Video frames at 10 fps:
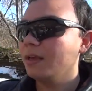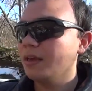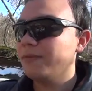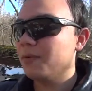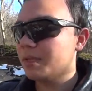
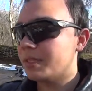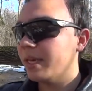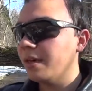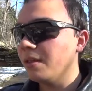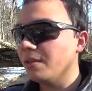For
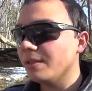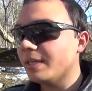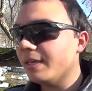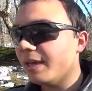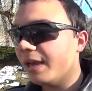sale,
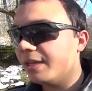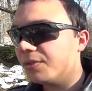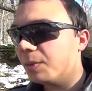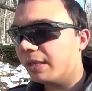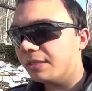
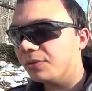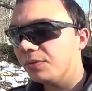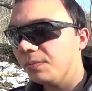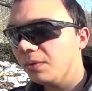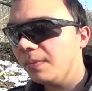ZK-22
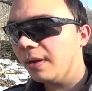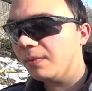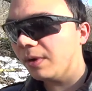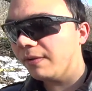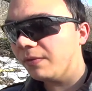bullpup
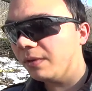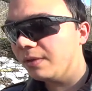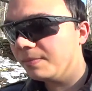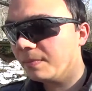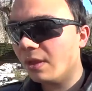rifle,
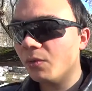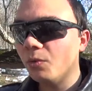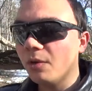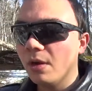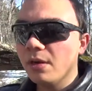
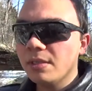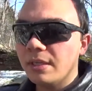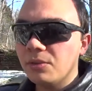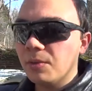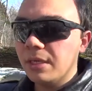Ruger
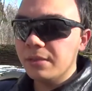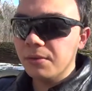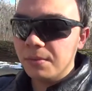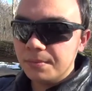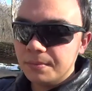1022.
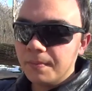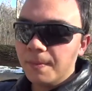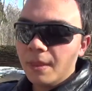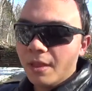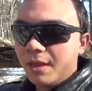
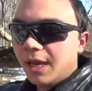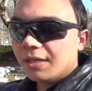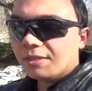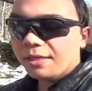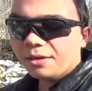As
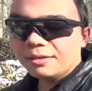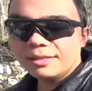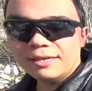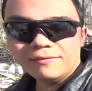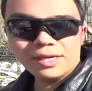seen on
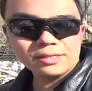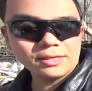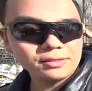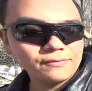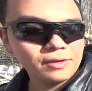TV,
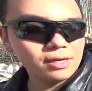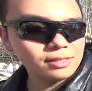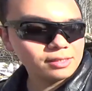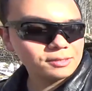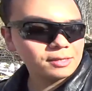Sons of
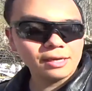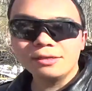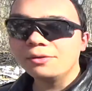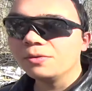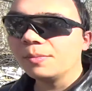Guns. I
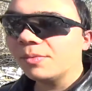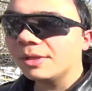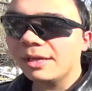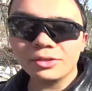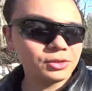do remember
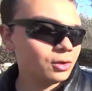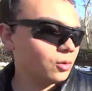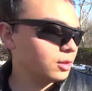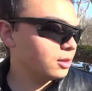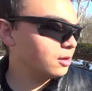that
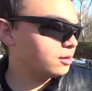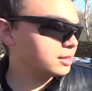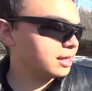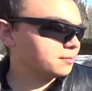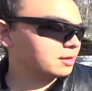show a long
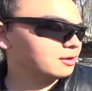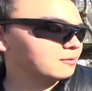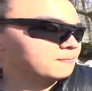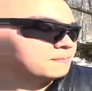time ago.